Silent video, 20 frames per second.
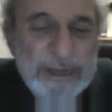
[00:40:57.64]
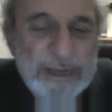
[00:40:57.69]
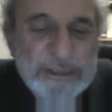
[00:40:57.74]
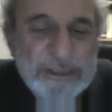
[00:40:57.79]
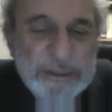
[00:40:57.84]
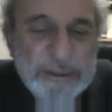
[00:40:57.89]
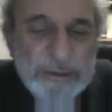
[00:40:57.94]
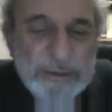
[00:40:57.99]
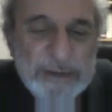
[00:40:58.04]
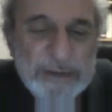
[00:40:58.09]
to
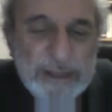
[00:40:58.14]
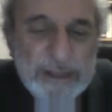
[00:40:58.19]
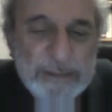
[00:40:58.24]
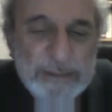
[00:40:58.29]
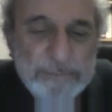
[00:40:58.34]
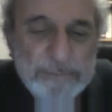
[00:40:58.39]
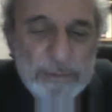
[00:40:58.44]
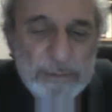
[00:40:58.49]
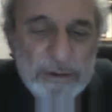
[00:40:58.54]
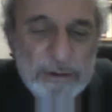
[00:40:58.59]
do another
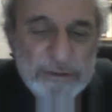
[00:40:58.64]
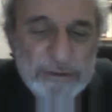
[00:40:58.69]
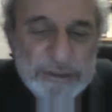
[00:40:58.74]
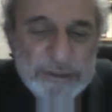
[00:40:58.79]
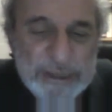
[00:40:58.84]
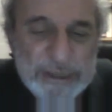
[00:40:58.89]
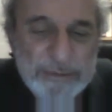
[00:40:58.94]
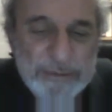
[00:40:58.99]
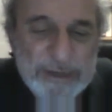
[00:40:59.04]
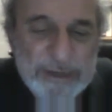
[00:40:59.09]
book on
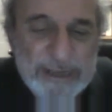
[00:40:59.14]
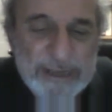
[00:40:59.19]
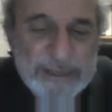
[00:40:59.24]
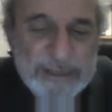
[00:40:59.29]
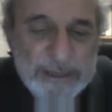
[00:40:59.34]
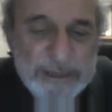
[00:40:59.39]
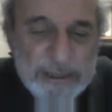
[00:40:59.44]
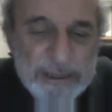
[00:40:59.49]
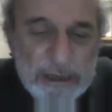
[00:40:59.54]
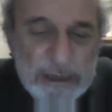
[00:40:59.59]
someone like
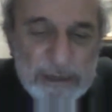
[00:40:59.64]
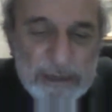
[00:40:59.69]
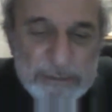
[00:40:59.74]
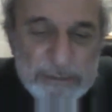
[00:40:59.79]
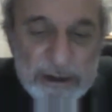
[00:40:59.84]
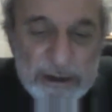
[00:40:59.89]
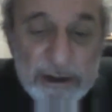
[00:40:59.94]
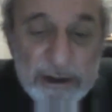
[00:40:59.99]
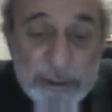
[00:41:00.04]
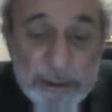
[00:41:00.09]
Leonard Cohen, but
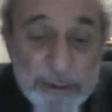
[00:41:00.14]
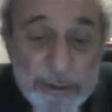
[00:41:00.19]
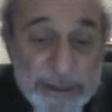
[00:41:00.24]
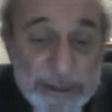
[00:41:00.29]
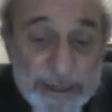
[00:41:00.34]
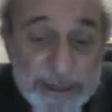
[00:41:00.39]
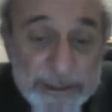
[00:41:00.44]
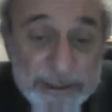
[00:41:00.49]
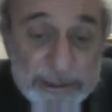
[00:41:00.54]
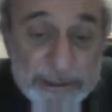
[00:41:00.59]
there are no other
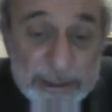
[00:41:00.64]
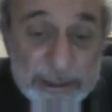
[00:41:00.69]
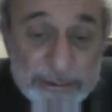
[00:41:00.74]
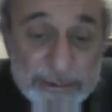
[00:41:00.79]
Leonard Cohens.